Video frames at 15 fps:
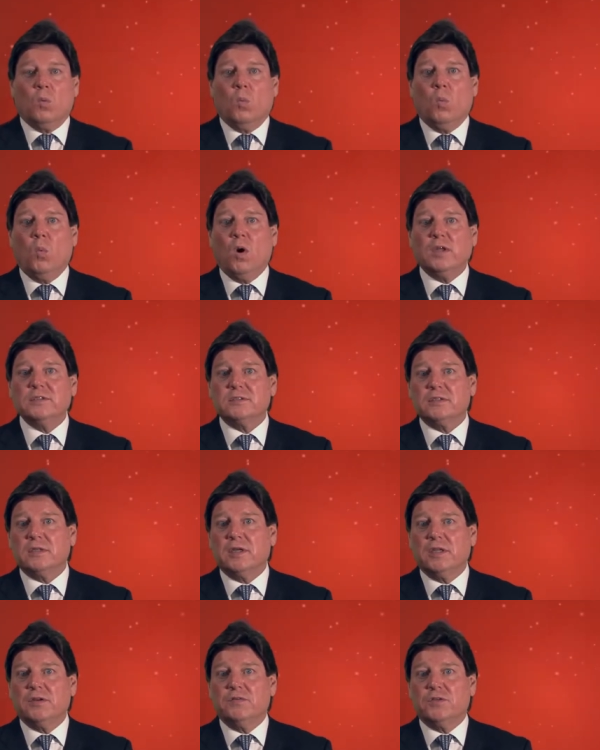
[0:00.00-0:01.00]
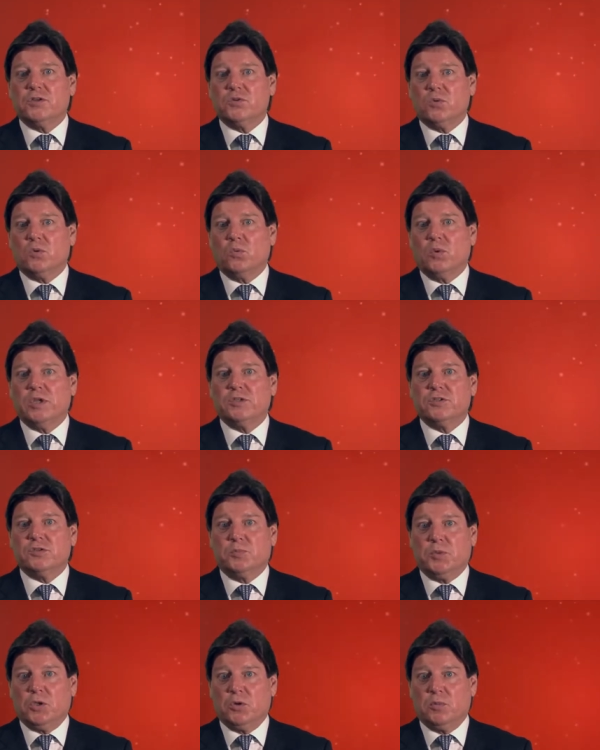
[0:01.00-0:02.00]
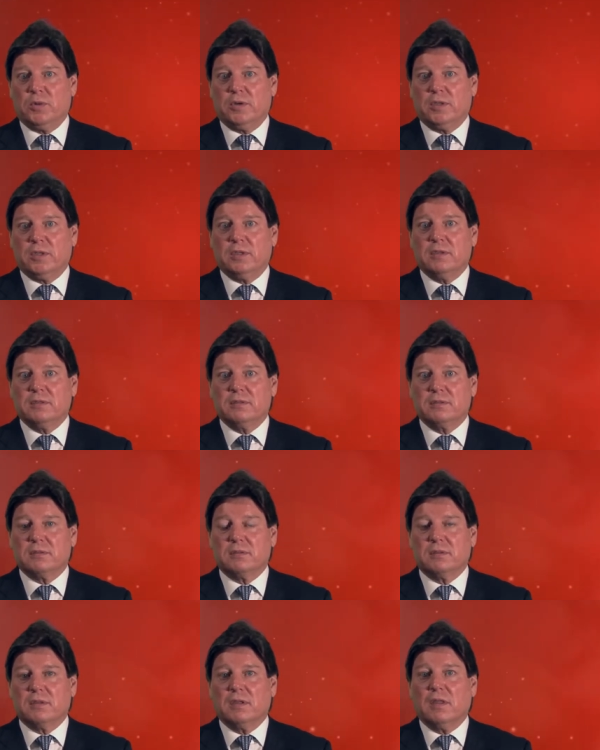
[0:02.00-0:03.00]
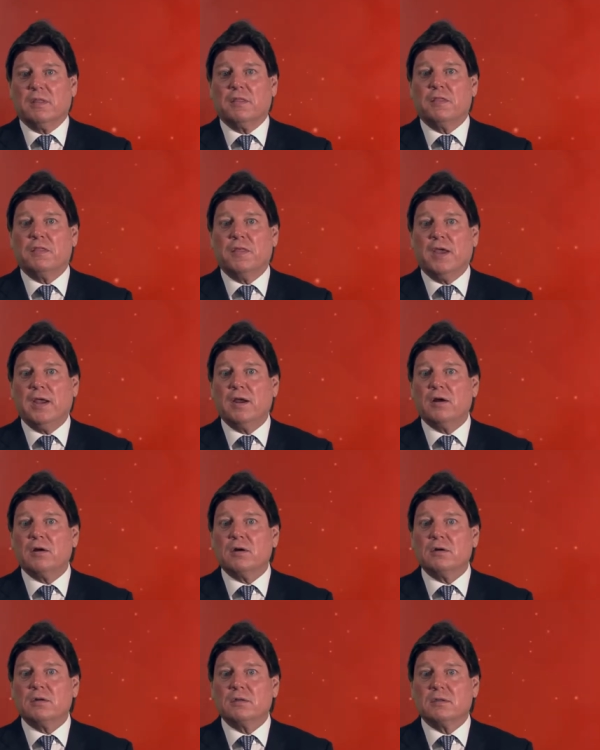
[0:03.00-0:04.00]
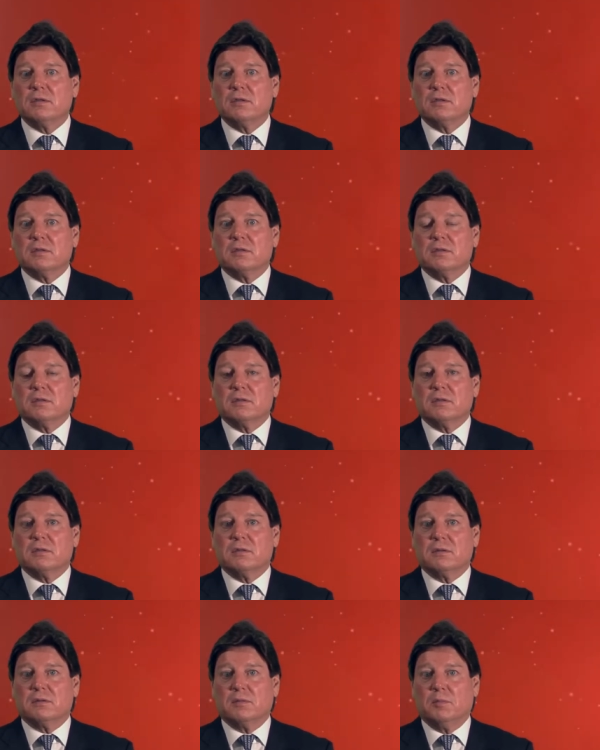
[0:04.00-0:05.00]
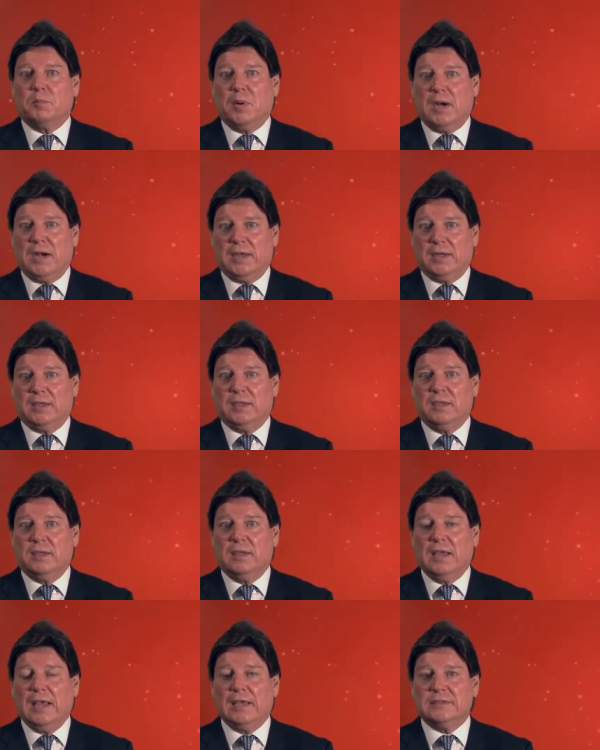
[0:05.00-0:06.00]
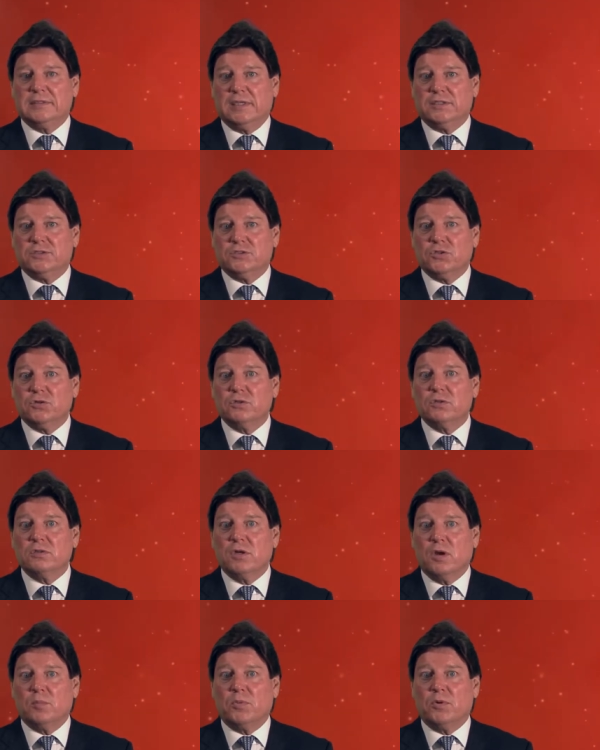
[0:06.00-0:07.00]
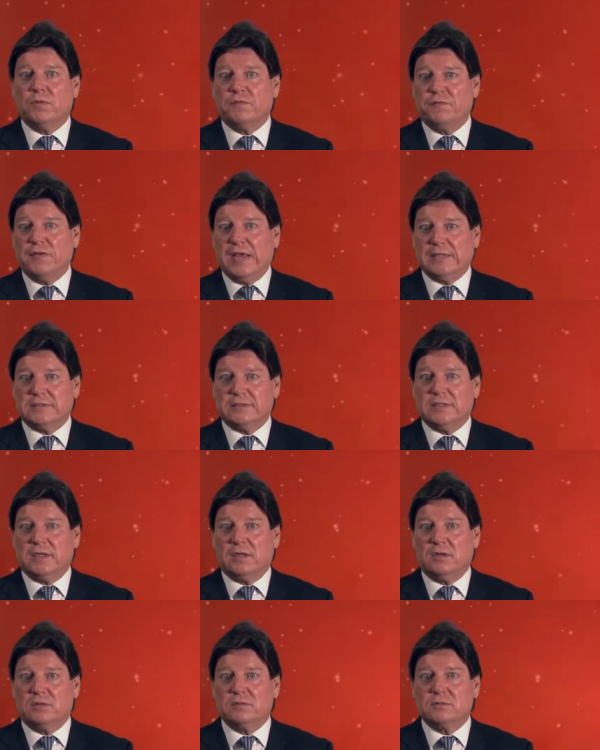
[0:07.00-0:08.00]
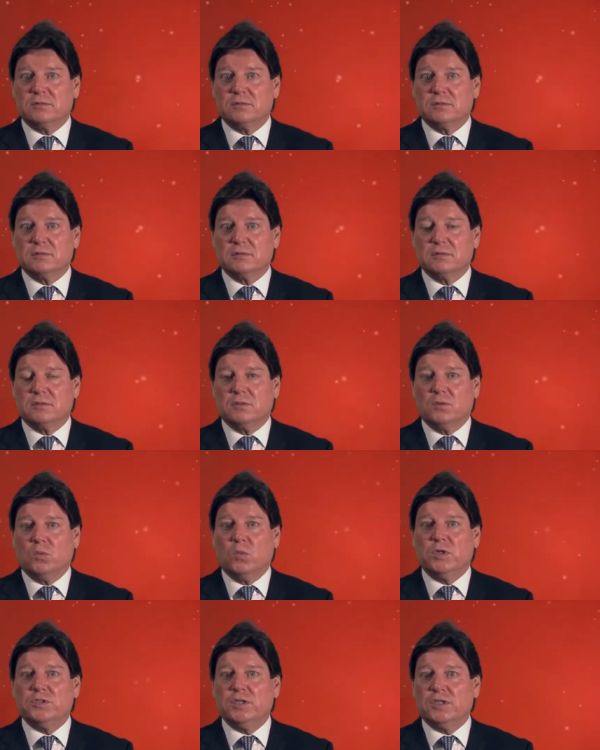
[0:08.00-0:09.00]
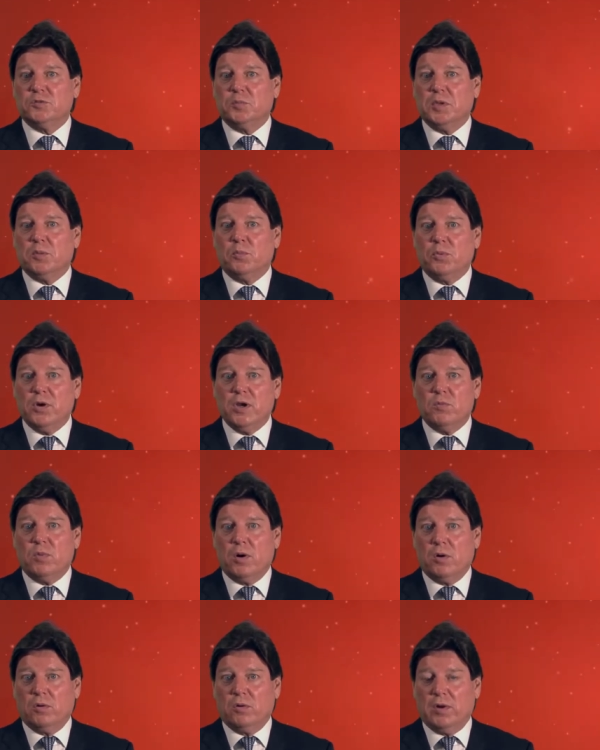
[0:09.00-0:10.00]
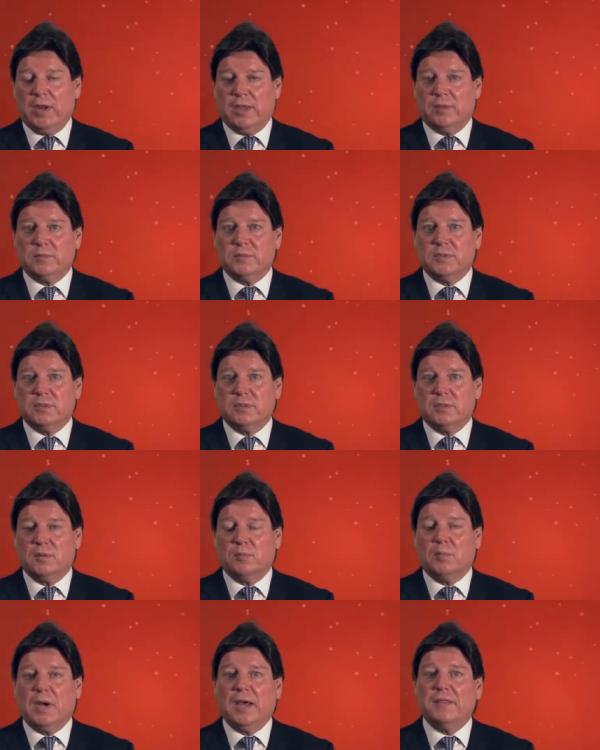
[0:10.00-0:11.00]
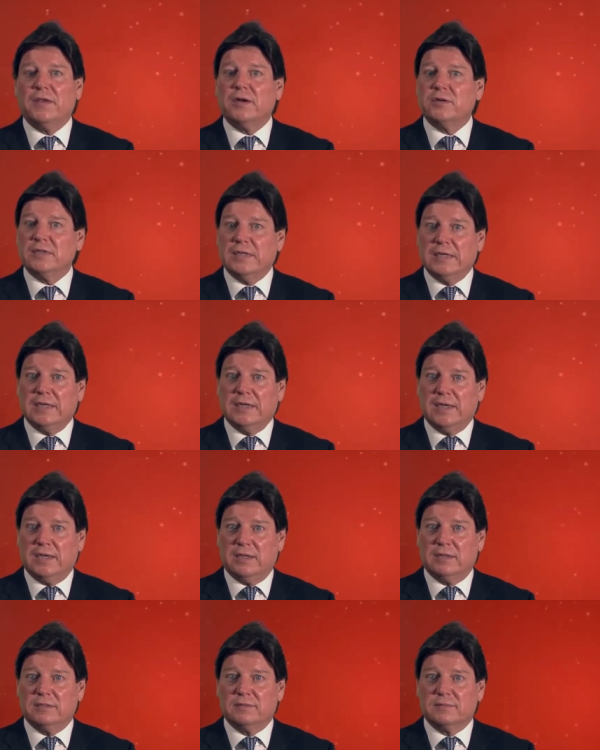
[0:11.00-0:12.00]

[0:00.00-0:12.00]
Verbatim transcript: Once an individual reaches puberty, their body has a certain number of fat cells which has been pre-programmed by their DNA.